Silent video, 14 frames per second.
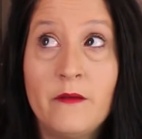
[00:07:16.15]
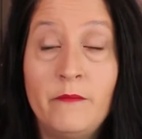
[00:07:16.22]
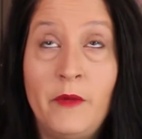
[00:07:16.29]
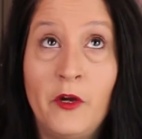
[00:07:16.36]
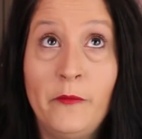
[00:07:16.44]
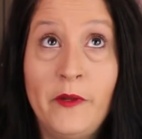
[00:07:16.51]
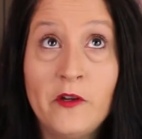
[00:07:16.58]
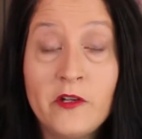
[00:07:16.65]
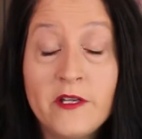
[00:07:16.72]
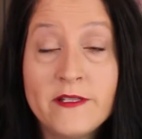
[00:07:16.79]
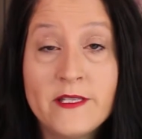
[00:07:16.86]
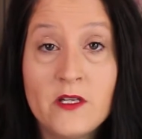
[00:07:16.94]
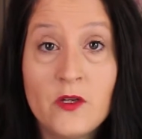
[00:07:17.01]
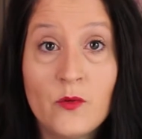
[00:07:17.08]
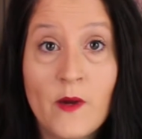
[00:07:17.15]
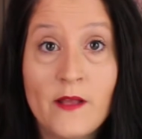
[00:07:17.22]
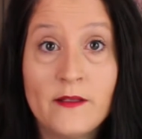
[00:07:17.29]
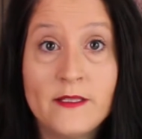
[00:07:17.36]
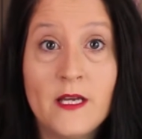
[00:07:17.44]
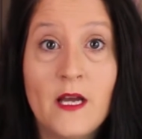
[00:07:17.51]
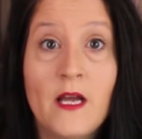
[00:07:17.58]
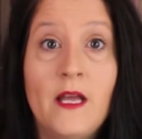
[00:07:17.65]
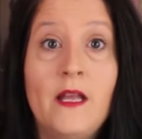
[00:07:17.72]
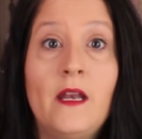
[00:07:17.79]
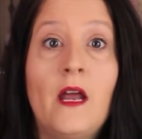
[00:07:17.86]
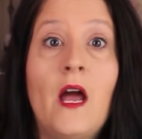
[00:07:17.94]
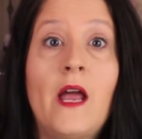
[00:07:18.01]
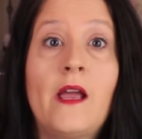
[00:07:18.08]
Mirabilia Cinderella
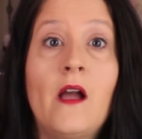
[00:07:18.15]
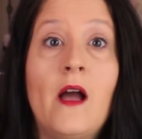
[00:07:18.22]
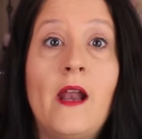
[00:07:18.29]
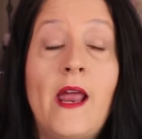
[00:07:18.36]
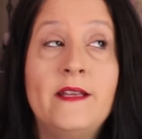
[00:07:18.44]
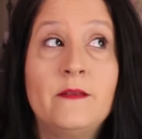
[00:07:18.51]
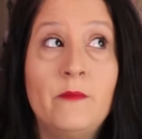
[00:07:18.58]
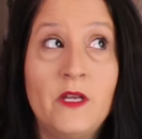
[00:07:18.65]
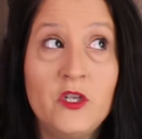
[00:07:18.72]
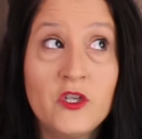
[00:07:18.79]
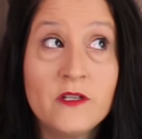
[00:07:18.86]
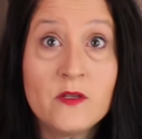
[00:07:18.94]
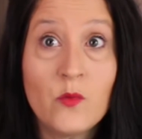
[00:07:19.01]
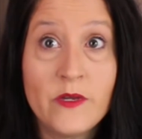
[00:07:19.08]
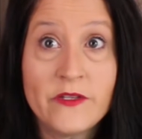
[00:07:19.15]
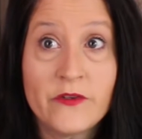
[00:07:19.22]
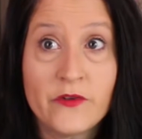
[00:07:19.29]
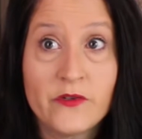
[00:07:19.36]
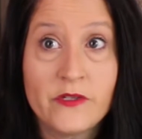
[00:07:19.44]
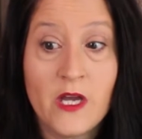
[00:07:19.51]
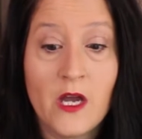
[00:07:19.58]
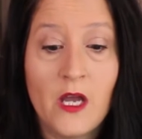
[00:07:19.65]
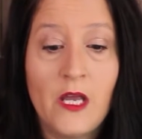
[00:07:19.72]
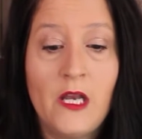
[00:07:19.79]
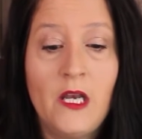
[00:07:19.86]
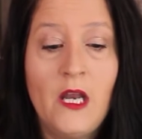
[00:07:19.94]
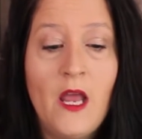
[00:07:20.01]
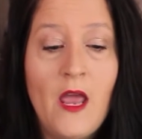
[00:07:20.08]
done, I got a Dimensions Wizard
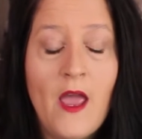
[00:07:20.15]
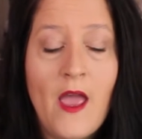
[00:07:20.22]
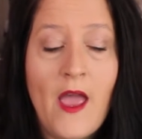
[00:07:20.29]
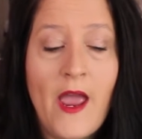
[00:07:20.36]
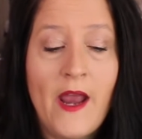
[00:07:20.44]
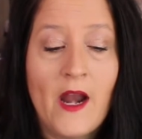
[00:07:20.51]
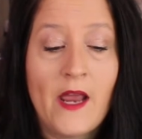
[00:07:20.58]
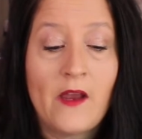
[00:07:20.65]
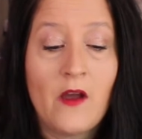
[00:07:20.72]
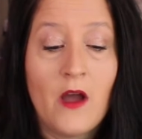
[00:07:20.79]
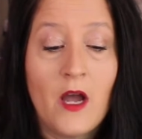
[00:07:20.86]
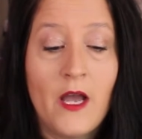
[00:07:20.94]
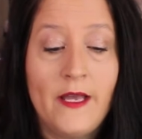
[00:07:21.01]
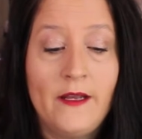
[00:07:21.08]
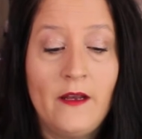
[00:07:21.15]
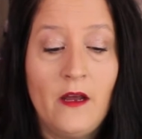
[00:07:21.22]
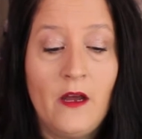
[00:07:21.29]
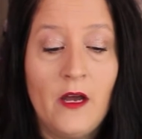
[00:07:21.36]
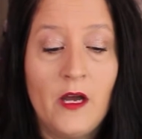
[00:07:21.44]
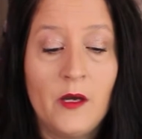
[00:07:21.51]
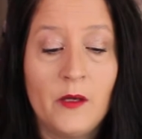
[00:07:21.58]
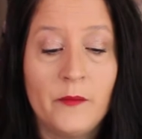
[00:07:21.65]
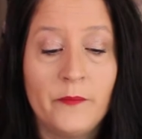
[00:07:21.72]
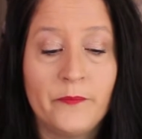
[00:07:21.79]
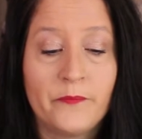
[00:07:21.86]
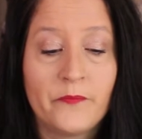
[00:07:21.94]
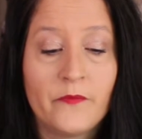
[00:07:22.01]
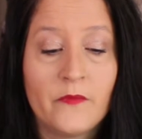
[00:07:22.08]
done, and I got